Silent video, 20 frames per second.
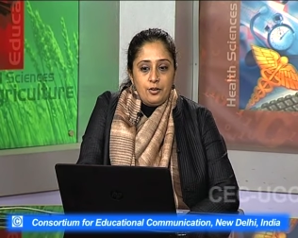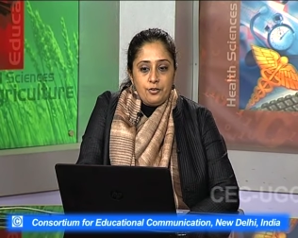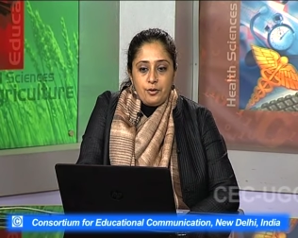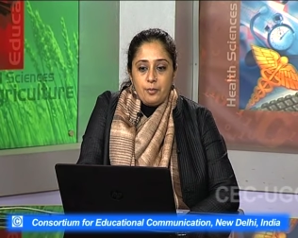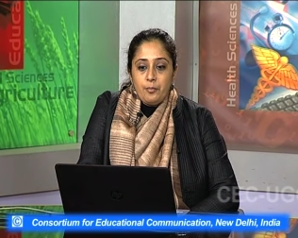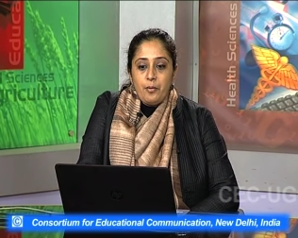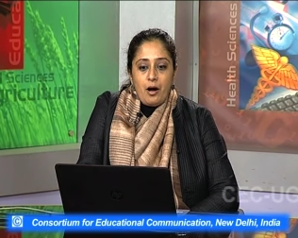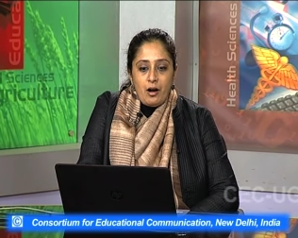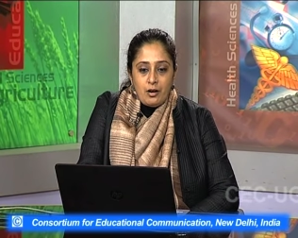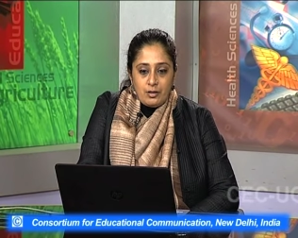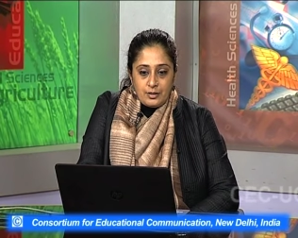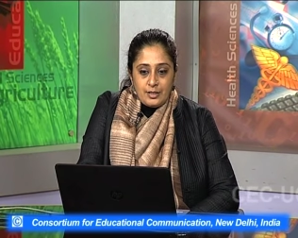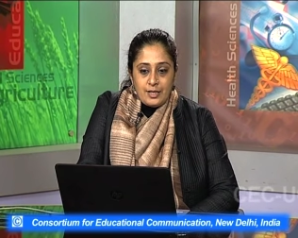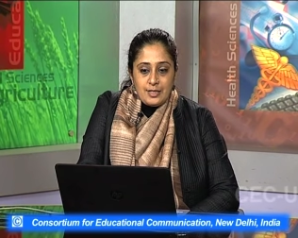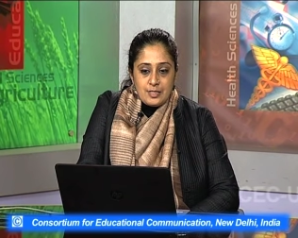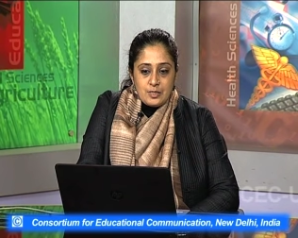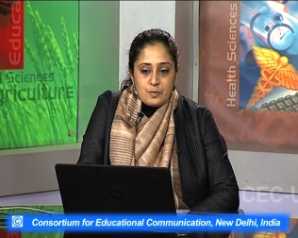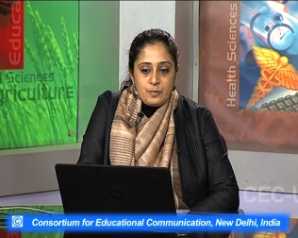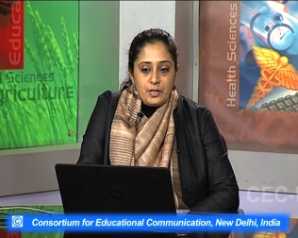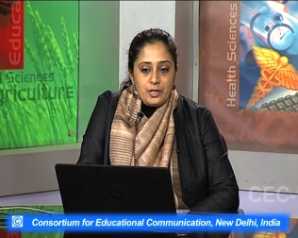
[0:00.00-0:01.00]
remark
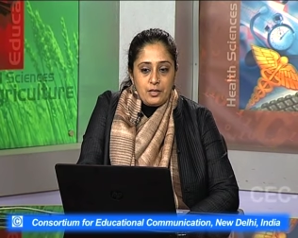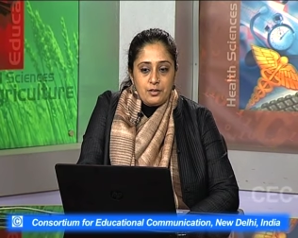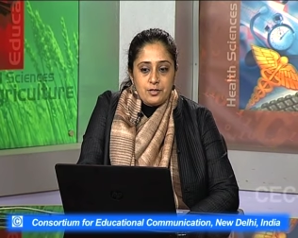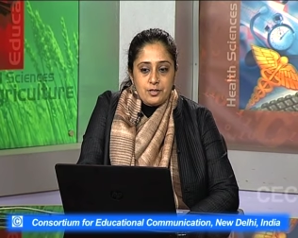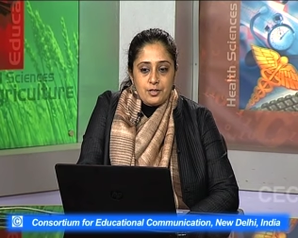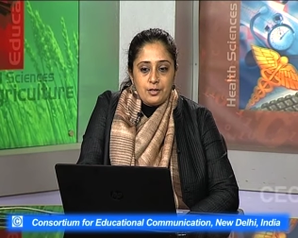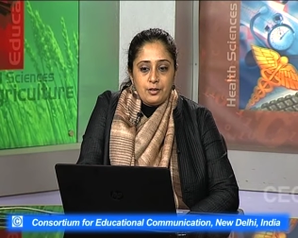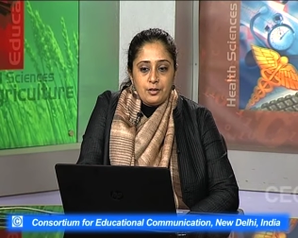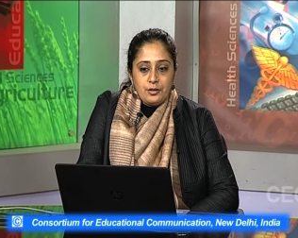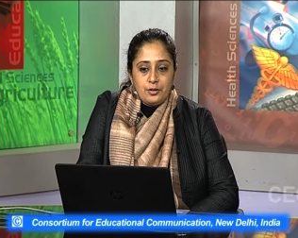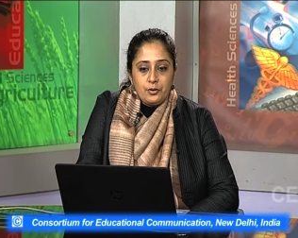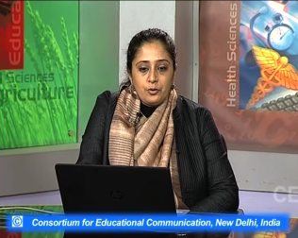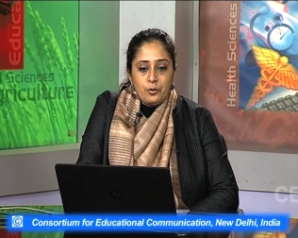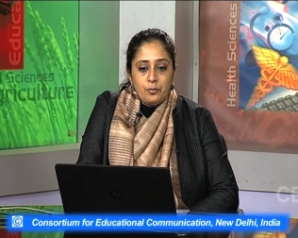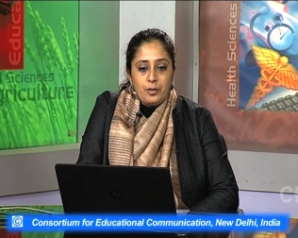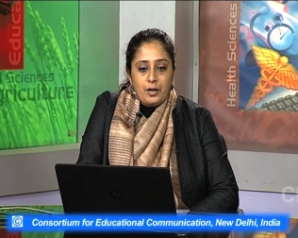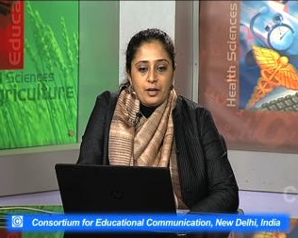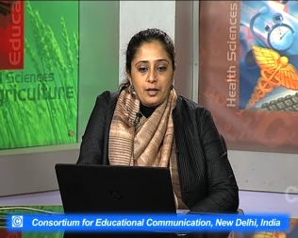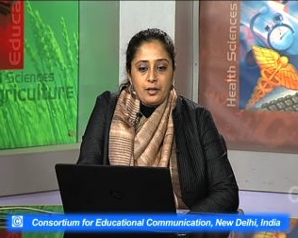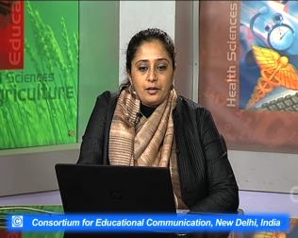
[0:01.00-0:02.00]
that's made uh, you
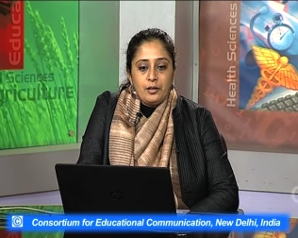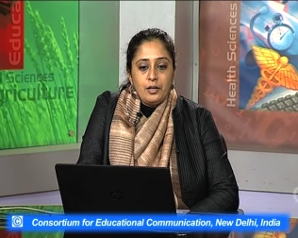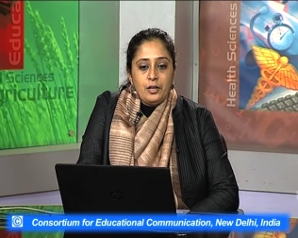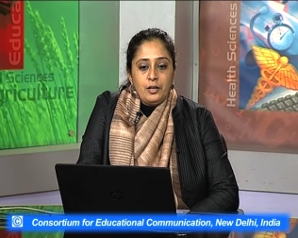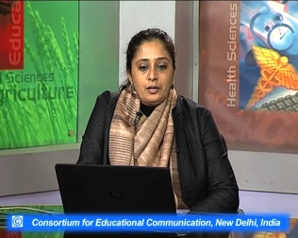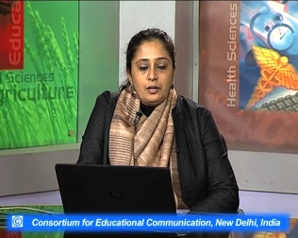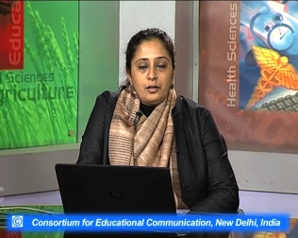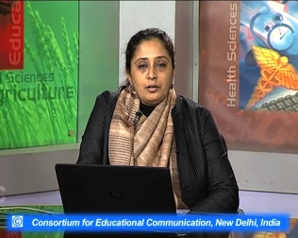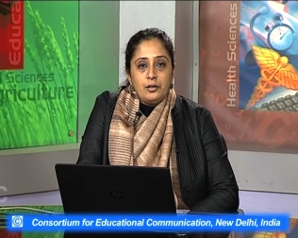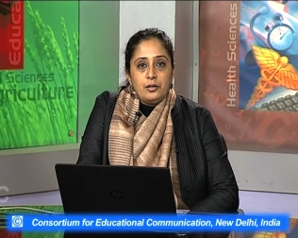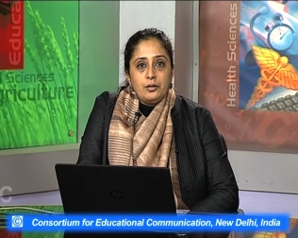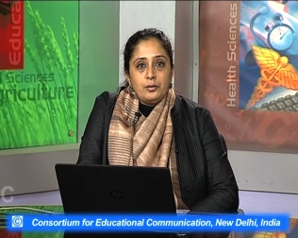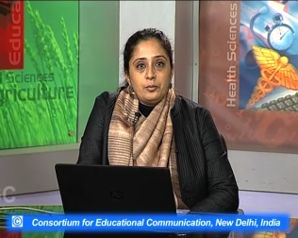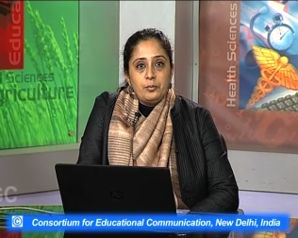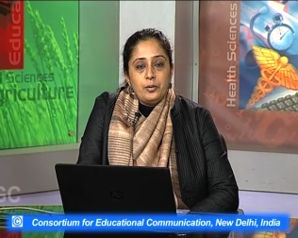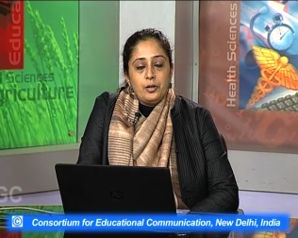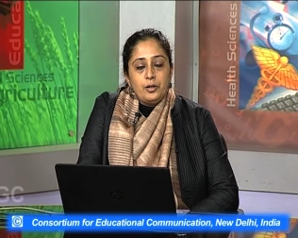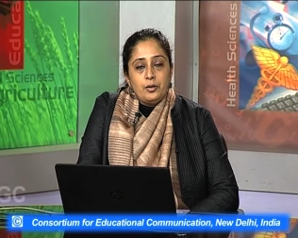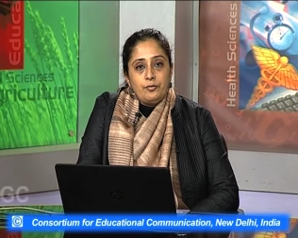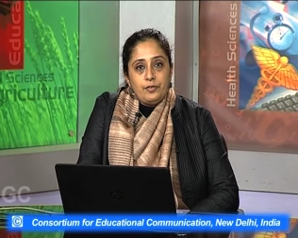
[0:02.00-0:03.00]
know by
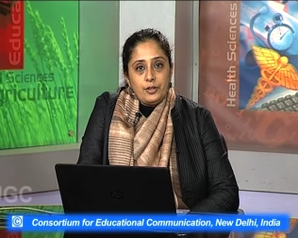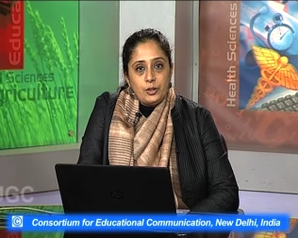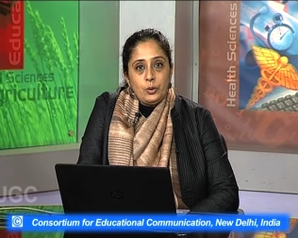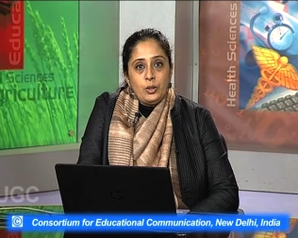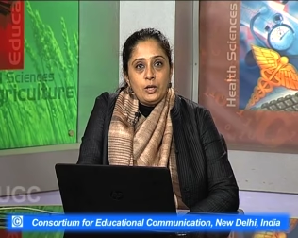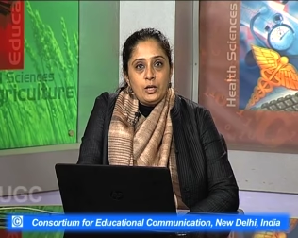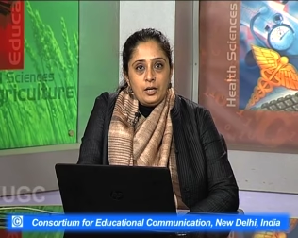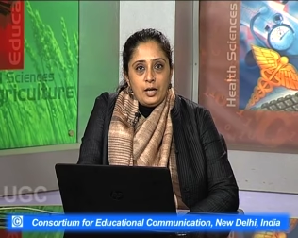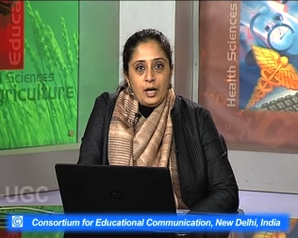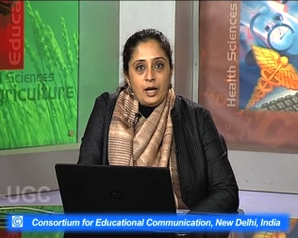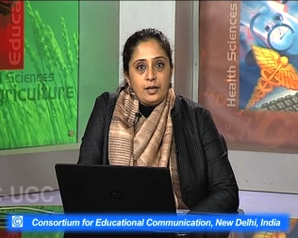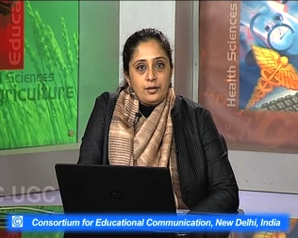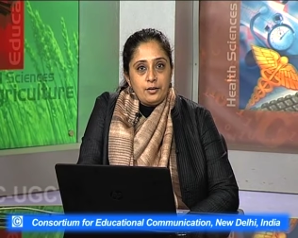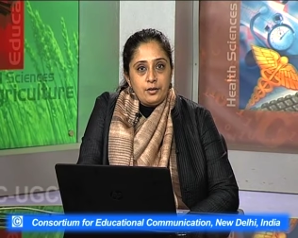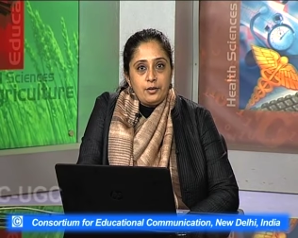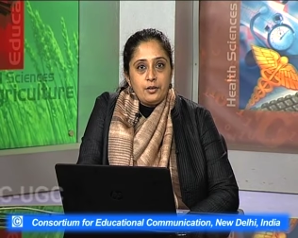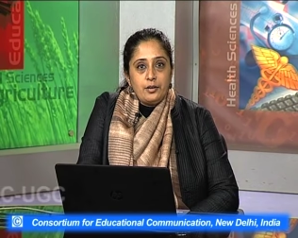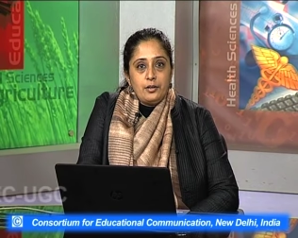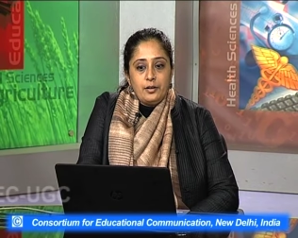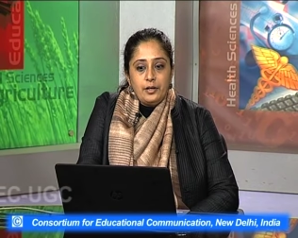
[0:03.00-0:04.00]
uh, uh Vidula
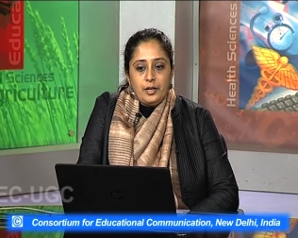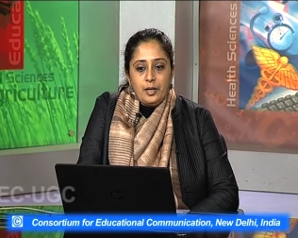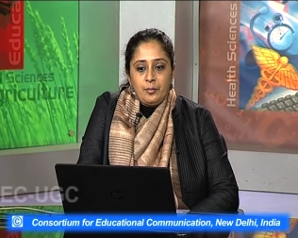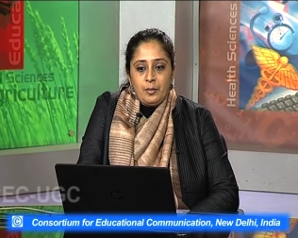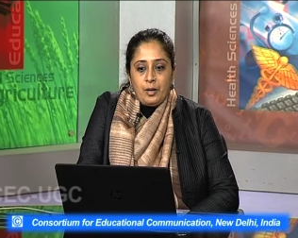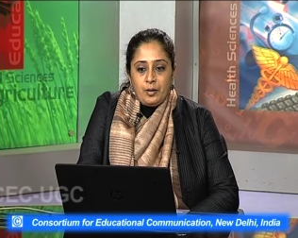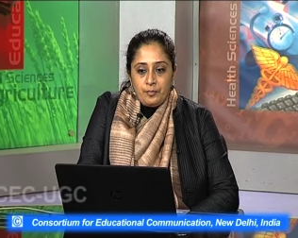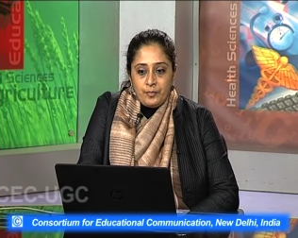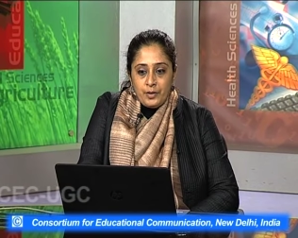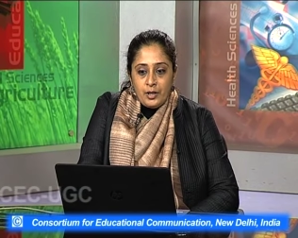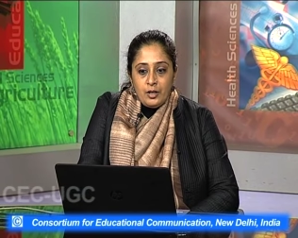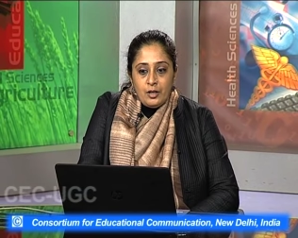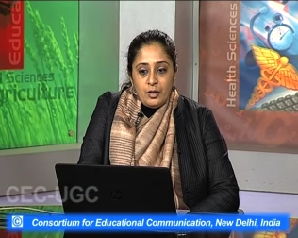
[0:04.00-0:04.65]
and Hima.